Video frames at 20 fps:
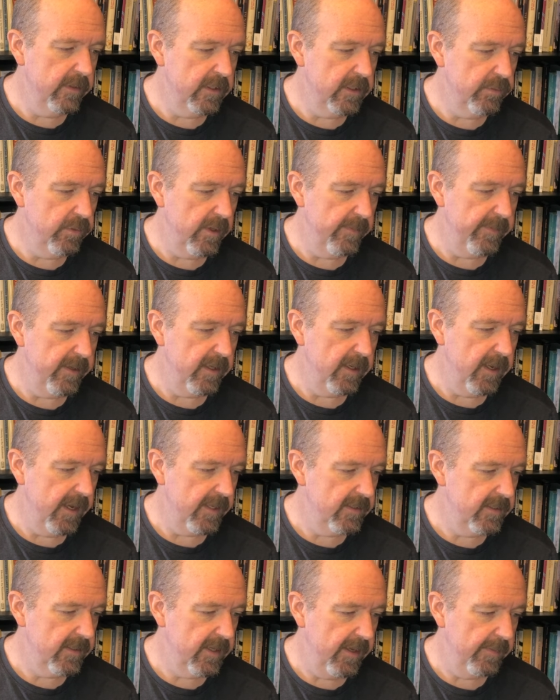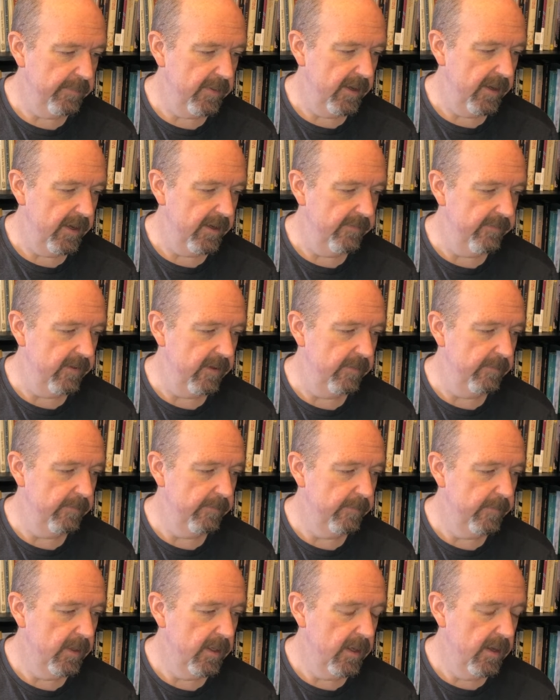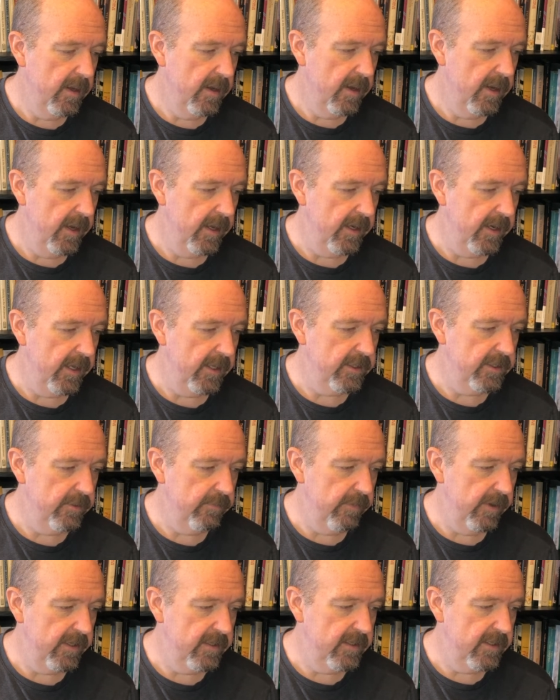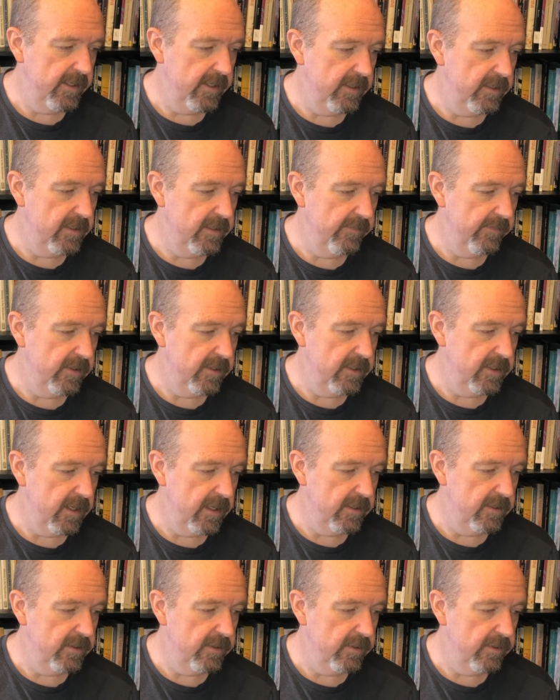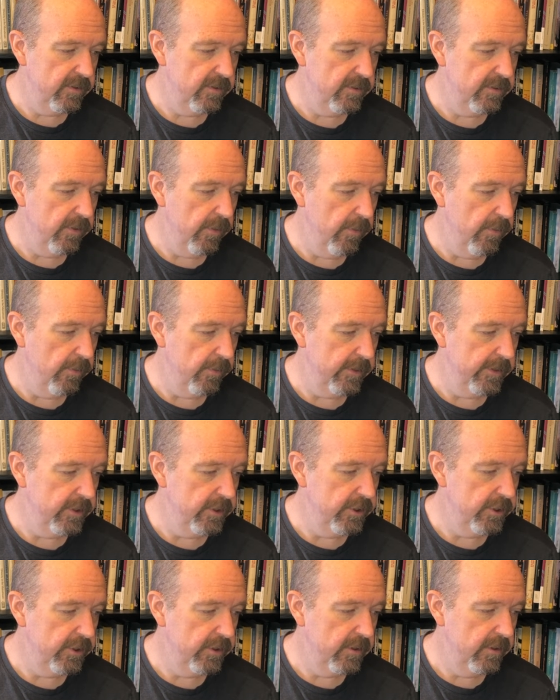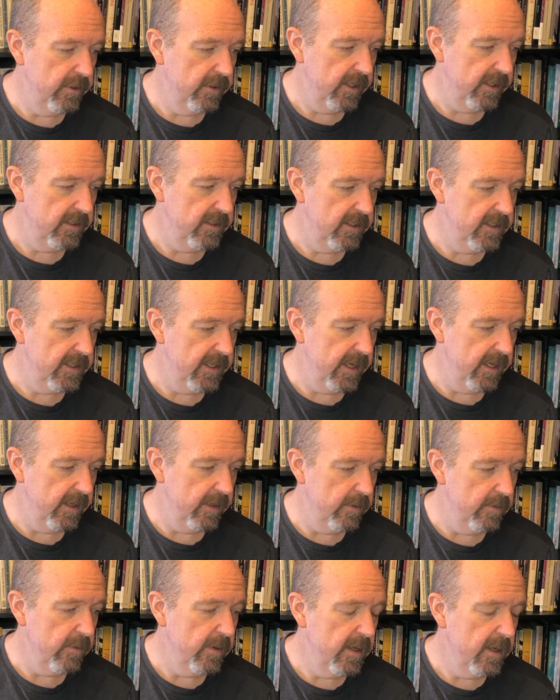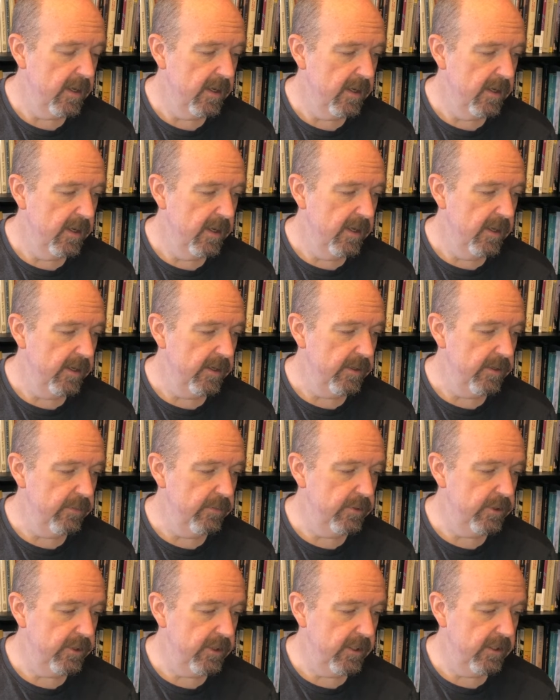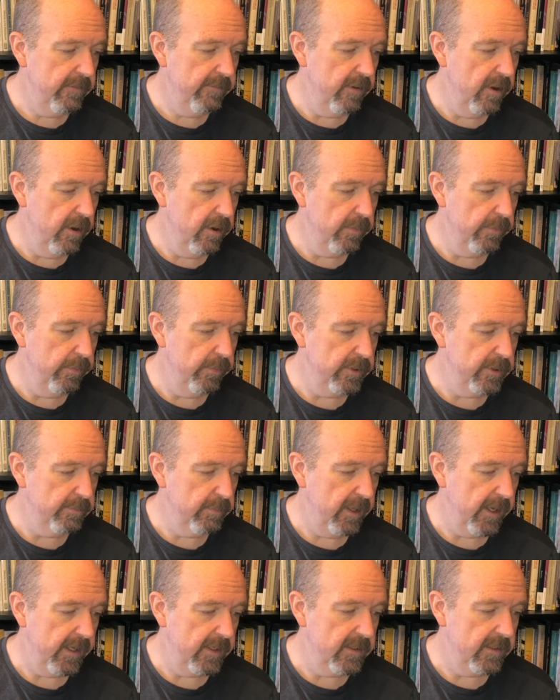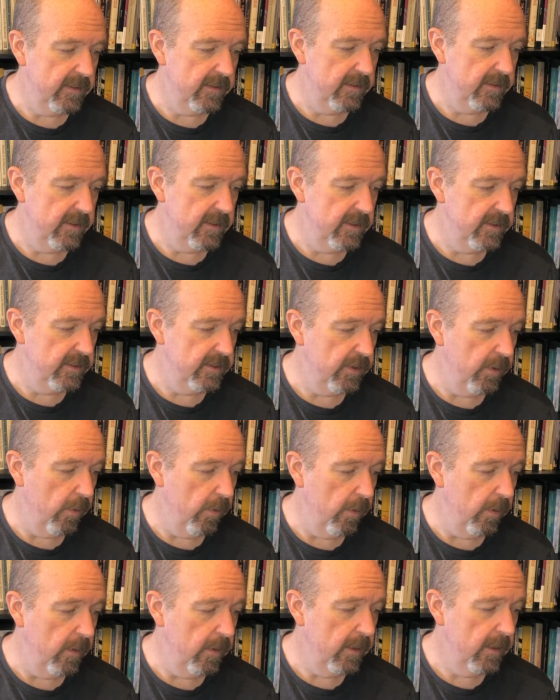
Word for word: sweeping landscape ahead of him, and as the red tints of the sun turned to orange, then to yellow, a new seed of hope was planted in his soul.